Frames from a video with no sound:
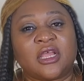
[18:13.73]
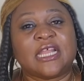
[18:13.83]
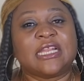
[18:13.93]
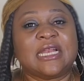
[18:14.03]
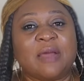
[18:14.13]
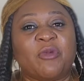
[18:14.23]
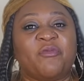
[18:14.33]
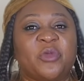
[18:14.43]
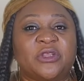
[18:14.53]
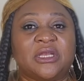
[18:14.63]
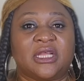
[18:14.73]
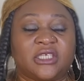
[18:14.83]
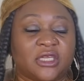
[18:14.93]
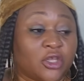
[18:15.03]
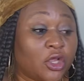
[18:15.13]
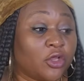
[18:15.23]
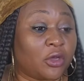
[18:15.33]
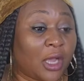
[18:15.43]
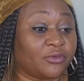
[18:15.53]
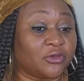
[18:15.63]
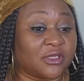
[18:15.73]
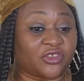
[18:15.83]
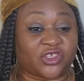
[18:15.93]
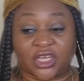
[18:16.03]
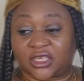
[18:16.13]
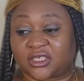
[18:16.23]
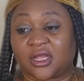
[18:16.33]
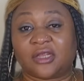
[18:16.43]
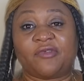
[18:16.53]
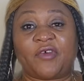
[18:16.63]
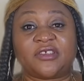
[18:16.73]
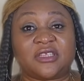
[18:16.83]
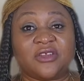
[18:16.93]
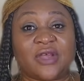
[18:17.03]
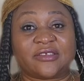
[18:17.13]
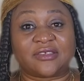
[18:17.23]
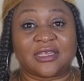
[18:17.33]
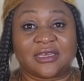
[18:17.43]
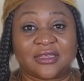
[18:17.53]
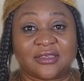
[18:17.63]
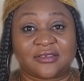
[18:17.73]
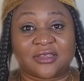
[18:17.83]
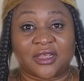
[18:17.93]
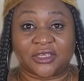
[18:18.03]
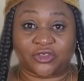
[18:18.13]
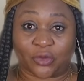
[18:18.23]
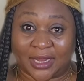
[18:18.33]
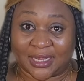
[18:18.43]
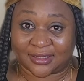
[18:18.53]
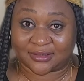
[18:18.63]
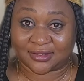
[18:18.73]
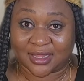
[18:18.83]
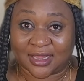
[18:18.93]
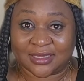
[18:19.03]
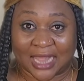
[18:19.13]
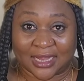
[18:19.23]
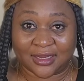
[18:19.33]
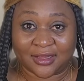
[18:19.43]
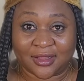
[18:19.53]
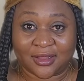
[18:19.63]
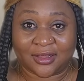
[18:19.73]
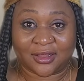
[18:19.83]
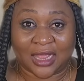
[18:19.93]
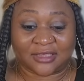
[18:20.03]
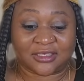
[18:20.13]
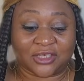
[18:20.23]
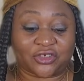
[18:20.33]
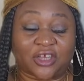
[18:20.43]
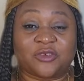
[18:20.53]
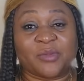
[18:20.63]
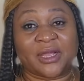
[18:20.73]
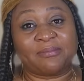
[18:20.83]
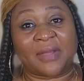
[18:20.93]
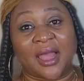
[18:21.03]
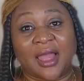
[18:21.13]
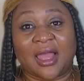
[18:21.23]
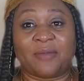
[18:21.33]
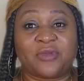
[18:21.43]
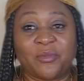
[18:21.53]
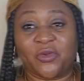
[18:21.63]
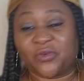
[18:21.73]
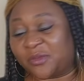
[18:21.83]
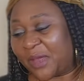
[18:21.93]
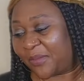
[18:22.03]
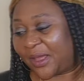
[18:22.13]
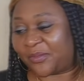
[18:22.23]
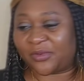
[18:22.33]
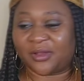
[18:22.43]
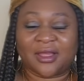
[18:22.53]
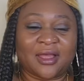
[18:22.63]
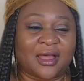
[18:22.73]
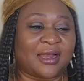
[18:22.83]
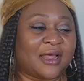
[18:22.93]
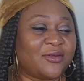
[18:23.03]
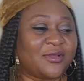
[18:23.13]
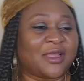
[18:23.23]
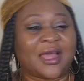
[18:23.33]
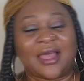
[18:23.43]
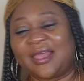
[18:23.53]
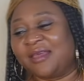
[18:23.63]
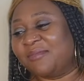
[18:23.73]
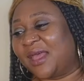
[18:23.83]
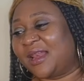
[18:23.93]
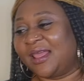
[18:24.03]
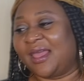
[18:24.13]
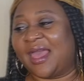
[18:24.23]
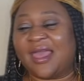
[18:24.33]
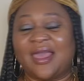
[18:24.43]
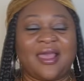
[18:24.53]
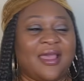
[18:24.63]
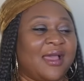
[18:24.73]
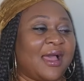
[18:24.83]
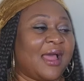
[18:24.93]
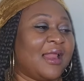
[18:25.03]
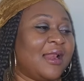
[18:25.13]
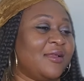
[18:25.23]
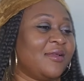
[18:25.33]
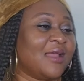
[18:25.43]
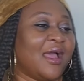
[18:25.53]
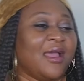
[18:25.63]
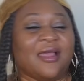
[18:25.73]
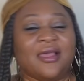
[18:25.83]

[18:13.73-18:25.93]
in the name of building a church, you come to this church, the first thing you are seeing is a toilet. Yanni, as a church member, I'm coming with my Bible. Hallelujah, amen. Hey, hallelujah.